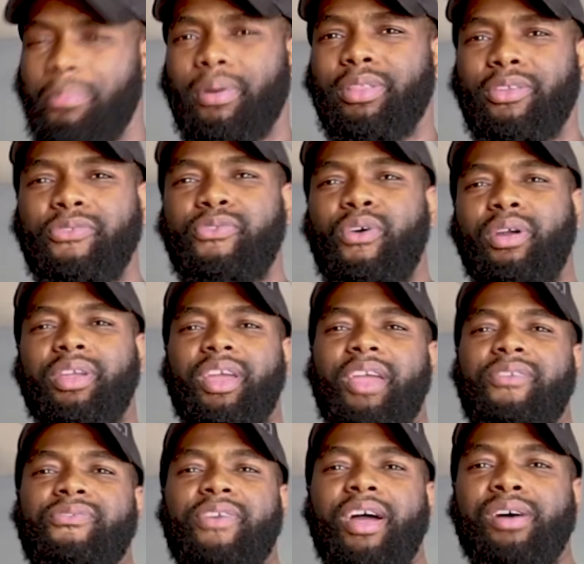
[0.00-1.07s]
but the
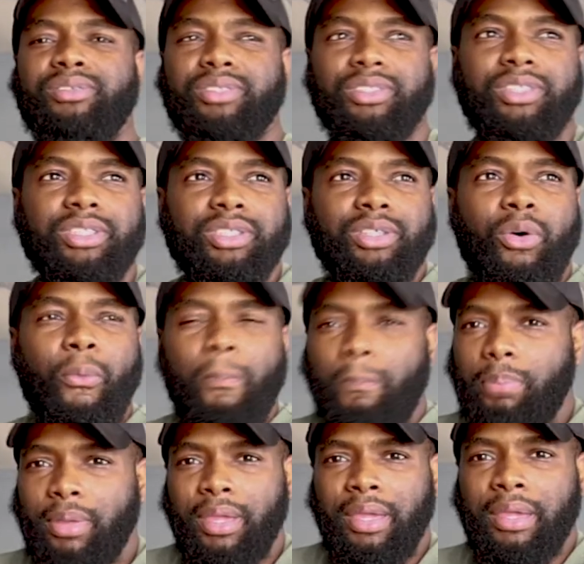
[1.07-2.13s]
4K files are just so
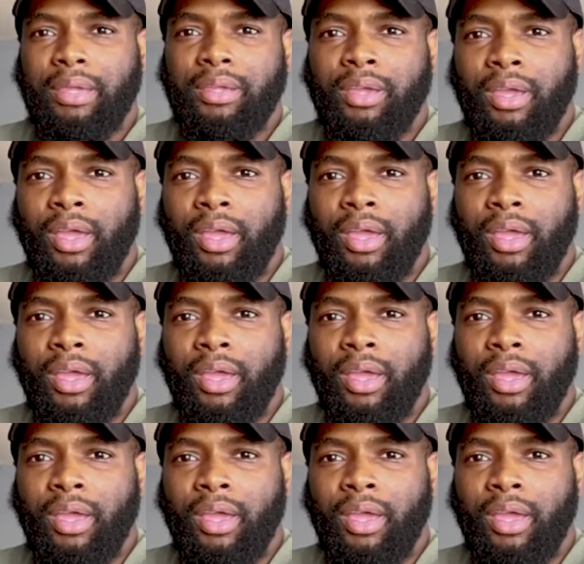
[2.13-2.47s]
big.